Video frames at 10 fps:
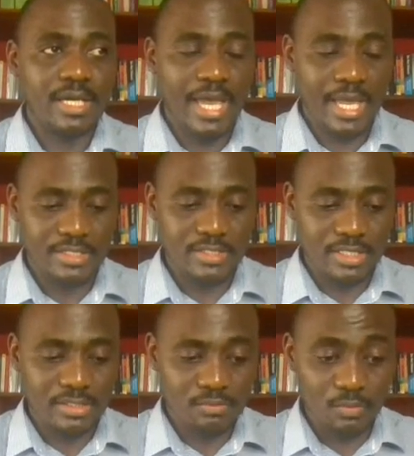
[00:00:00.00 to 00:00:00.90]

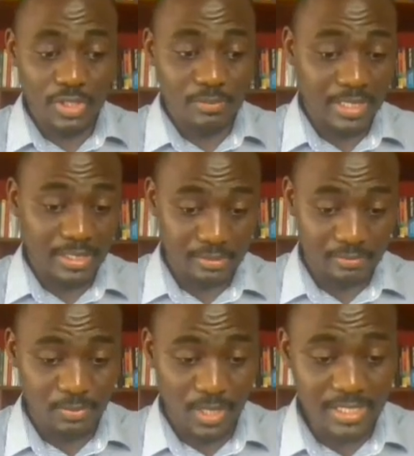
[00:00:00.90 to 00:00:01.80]
and when my
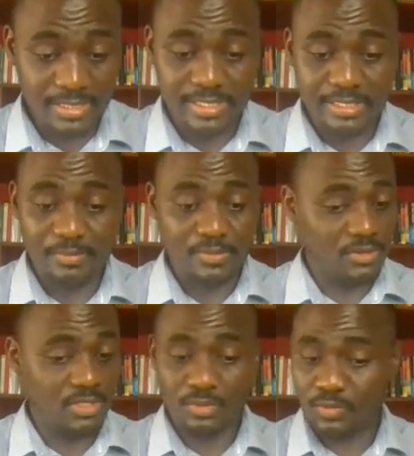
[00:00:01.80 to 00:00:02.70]
brother came in,
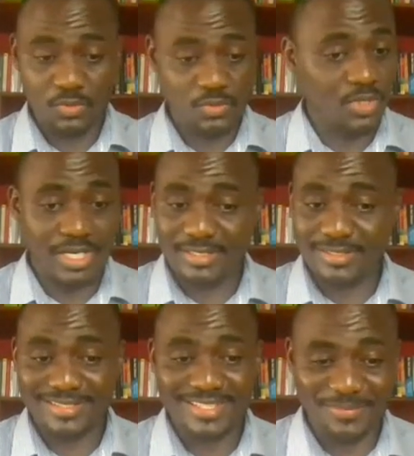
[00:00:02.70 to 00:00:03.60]
he also had
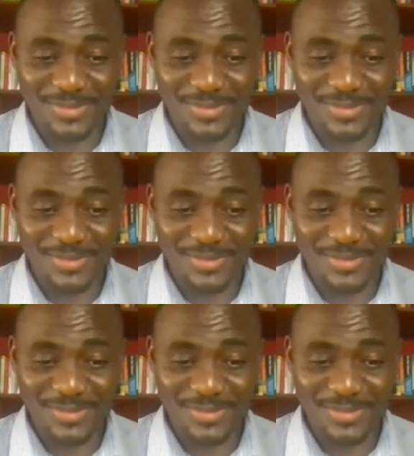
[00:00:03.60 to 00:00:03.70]
the same